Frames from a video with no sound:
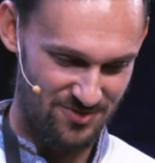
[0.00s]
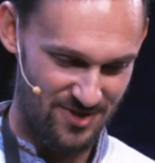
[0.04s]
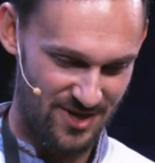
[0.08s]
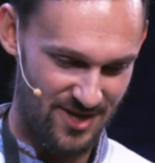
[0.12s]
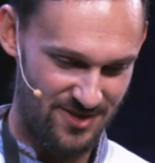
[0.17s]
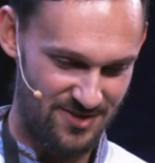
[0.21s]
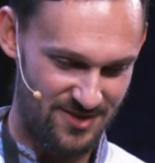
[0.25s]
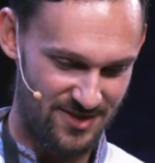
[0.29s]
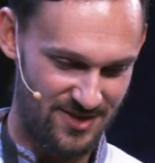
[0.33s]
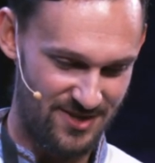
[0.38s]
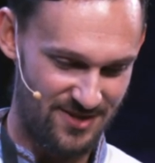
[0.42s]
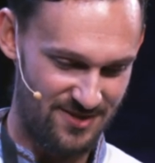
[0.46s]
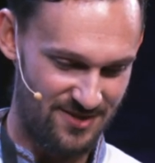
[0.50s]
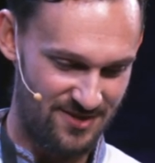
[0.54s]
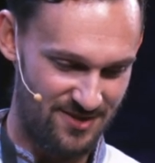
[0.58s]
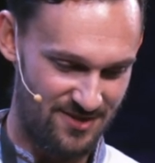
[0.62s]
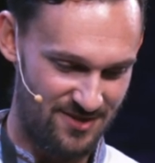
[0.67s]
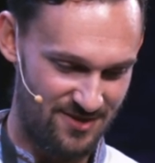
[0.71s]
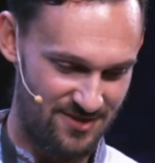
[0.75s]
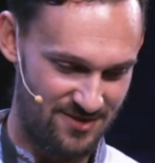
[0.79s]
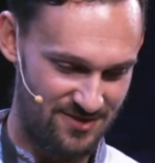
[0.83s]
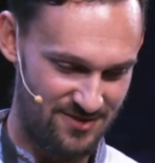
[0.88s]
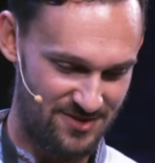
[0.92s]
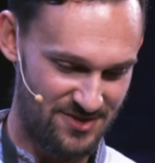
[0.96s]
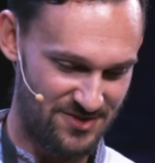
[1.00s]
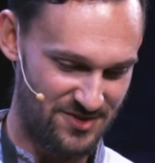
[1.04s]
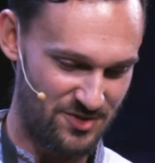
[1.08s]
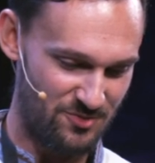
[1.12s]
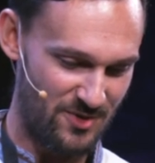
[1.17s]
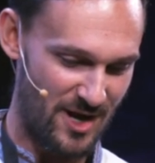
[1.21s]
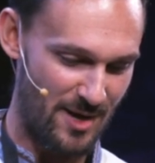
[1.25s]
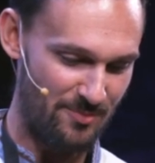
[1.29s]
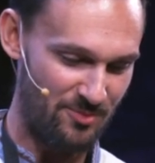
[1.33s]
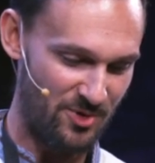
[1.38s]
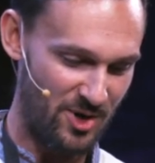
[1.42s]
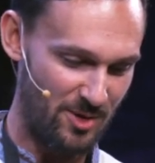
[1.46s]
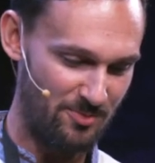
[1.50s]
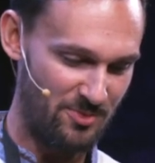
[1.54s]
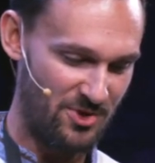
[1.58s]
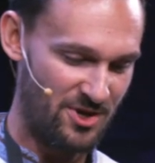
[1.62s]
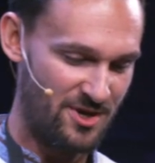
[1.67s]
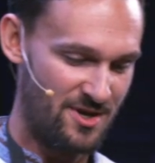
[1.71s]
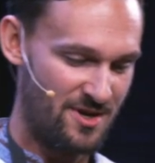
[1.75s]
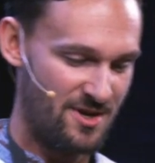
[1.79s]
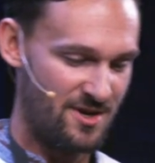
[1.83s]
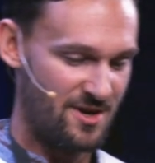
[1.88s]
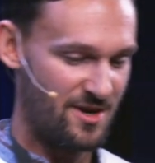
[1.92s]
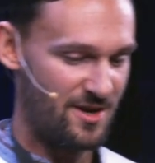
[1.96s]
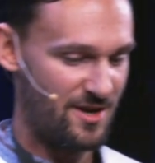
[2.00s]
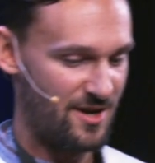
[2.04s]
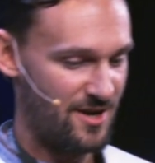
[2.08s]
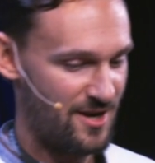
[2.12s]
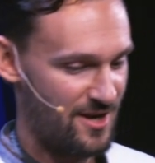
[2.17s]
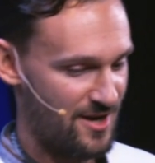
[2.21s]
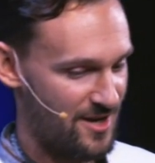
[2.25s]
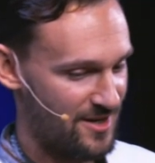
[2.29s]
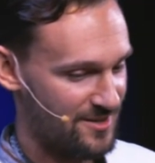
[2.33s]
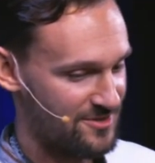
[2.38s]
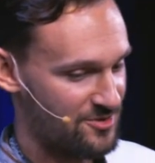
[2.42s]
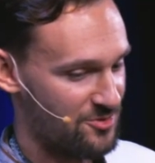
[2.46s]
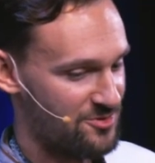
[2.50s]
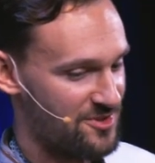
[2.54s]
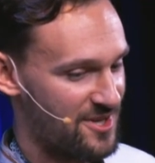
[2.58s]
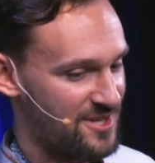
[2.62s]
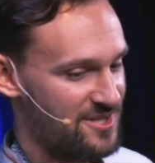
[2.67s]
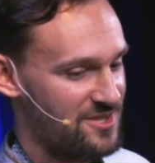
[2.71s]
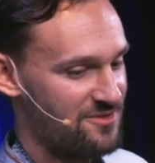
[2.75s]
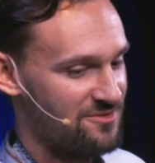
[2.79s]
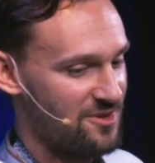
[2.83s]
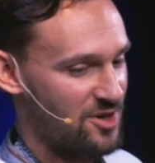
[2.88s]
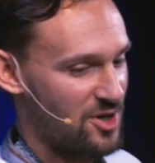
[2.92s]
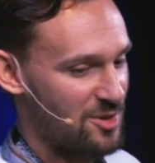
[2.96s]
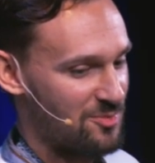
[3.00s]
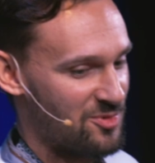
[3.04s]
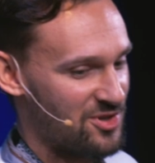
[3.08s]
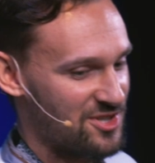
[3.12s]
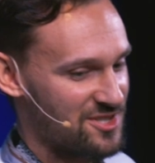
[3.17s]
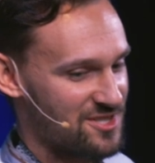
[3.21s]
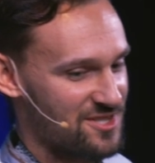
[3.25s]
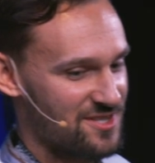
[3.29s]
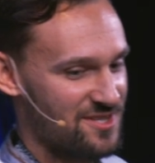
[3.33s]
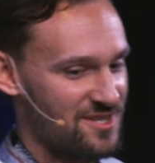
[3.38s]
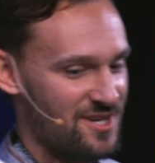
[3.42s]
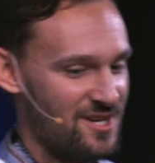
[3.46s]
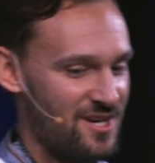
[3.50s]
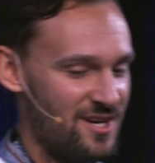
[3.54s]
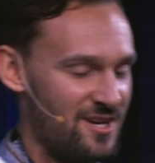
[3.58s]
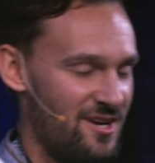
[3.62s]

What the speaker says: And then just to wrap up, so thank you very much.